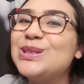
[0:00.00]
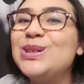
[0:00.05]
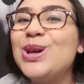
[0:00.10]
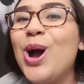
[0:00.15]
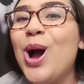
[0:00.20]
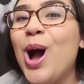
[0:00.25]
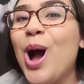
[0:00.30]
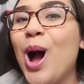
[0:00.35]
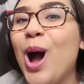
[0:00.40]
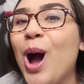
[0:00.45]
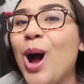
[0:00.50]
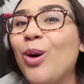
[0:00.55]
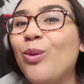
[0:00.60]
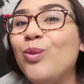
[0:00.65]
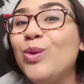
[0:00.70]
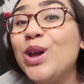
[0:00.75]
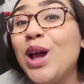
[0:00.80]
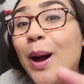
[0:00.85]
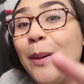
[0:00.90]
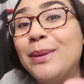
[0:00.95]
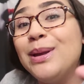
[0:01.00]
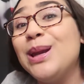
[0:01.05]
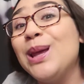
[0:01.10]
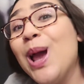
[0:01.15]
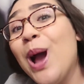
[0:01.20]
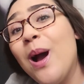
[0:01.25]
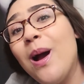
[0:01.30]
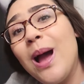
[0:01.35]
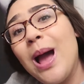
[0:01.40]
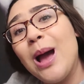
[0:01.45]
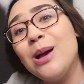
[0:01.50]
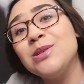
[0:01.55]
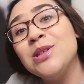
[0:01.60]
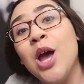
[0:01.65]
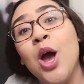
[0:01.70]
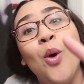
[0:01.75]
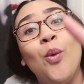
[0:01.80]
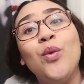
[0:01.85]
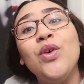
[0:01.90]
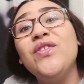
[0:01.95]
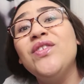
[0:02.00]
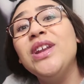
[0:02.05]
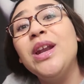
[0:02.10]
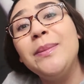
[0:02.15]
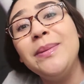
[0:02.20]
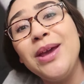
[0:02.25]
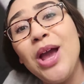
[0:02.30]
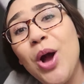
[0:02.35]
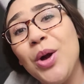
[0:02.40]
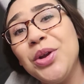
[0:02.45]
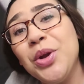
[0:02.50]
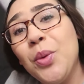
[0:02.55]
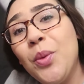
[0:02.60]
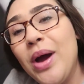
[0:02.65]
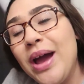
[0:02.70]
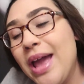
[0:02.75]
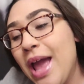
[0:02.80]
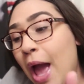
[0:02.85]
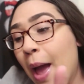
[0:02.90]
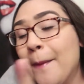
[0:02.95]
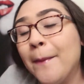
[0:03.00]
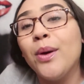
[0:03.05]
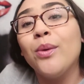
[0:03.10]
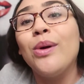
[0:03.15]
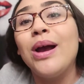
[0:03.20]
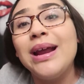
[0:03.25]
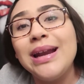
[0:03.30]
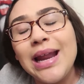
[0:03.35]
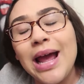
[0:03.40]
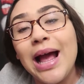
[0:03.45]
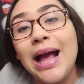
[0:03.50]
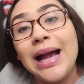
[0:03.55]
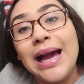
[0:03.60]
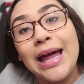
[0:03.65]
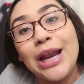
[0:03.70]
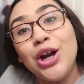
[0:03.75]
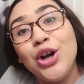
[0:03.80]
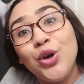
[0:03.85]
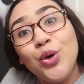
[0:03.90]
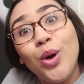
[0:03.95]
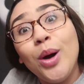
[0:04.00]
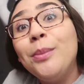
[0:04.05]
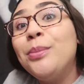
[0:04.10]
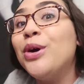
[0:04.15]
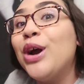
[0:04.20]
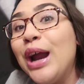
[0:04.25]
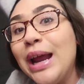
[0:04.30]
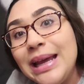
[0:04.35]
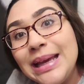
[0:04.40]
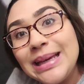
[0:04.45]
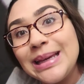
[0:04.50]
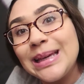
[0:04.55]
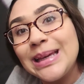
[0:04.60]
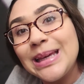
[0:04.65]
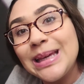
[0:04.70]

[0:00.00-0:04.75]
to y'all. We coming to y'all house. We finna be on the way. But right now I gotta do a prank,